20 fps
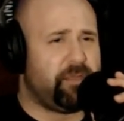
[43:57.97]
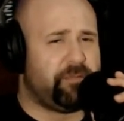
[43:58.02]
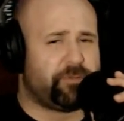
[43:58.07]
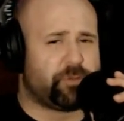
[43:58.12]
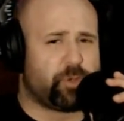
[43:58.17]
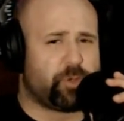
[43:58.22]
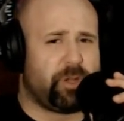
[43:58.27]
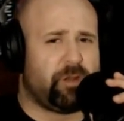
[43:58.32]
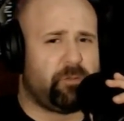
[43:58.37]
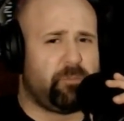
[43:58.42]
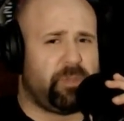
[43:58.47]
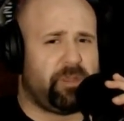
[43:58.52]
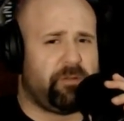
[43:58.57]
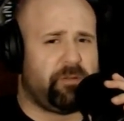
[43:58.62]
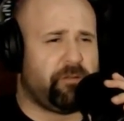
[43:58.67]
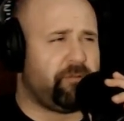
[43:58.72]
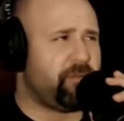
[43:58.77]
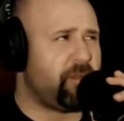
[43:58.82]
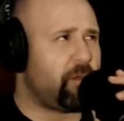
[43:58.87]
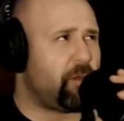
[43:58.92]
They've treated
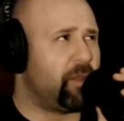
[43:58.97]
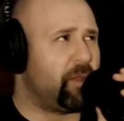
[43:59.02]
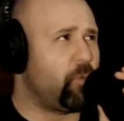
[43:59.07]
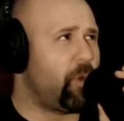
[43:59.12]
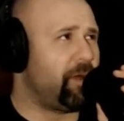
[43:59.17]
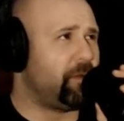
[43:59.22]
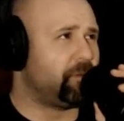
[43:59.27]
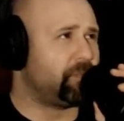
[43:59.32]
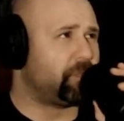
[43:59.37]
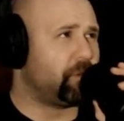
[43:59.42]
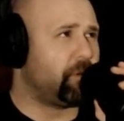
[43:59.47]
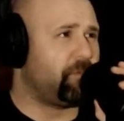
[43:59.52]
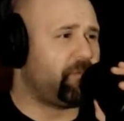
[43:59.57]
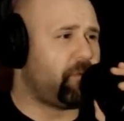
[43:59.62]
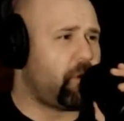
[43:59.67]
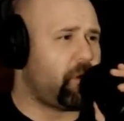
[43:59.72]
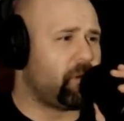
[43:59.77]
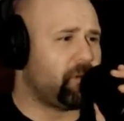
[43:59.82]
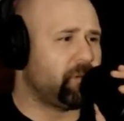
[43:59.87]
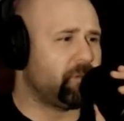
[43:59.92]
me very well so
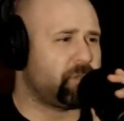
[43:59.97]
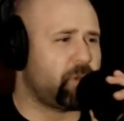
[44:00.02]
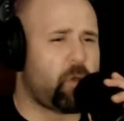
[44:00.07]
far.